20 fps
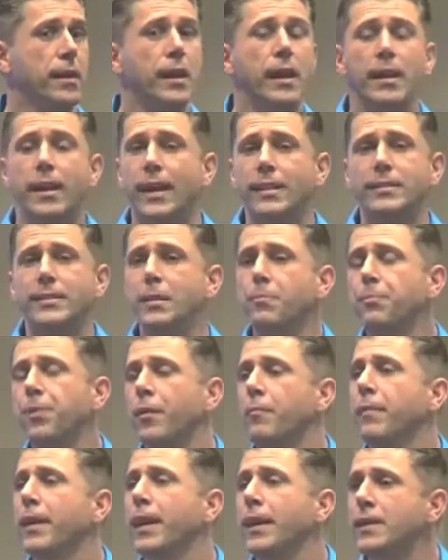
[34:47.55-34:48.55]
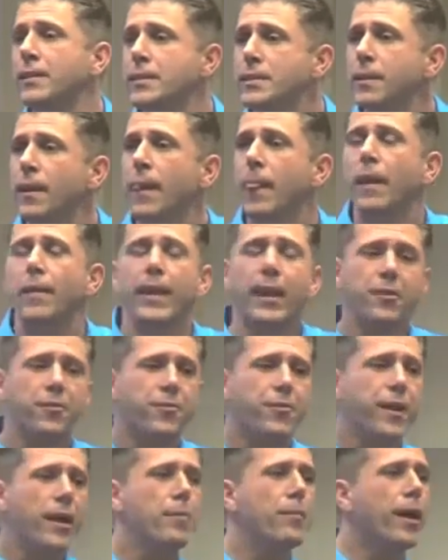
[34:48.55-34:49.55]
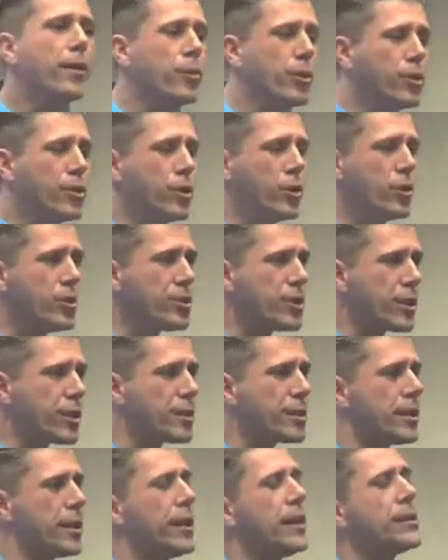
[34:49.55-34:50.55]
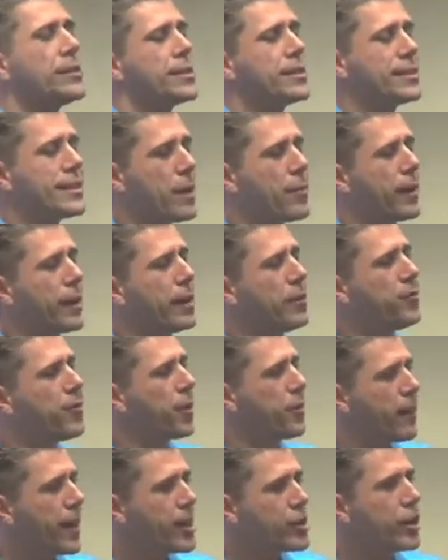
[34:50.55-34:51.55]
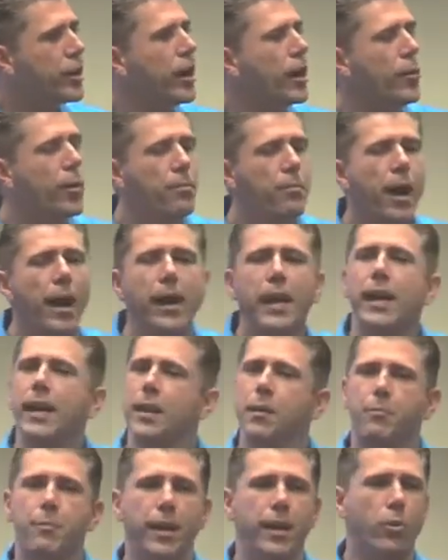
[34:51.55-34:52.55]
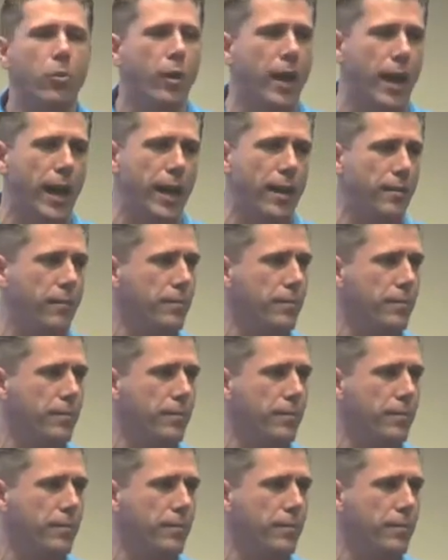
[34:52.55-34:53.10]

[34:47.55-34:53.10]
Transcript: That simply means that Vemma reduces systemic inflammation in our body in a big way.